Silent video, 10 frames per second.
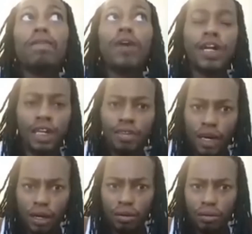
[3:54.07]
First of
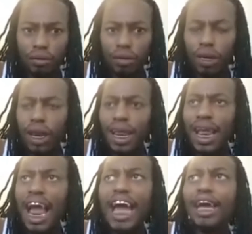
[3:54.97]
all,
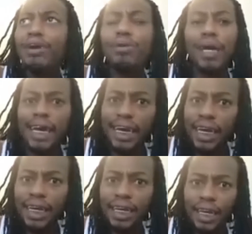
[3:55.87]
I hear you
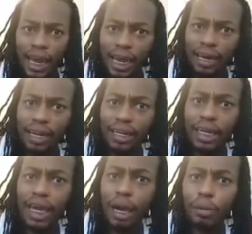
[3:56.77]
idiots saying that
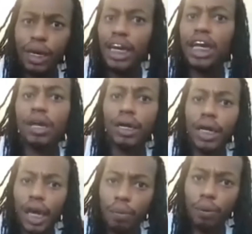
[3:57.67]
he didn't know the
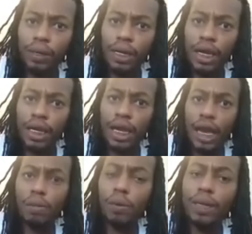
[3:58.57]
camera was there, the
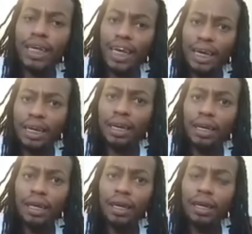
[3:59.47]
camera was hidden.
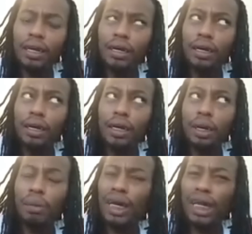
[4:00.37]

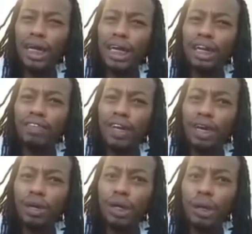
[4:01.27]
But clearly in the
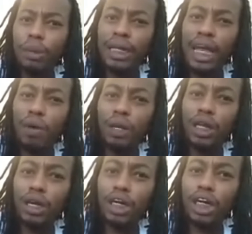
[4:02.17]
video you hear me say I
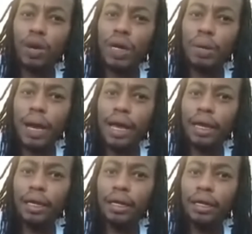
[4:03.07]
wasn't going to show
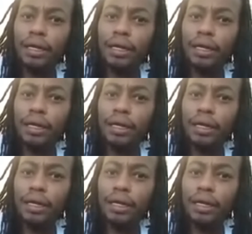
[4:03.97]
anybody.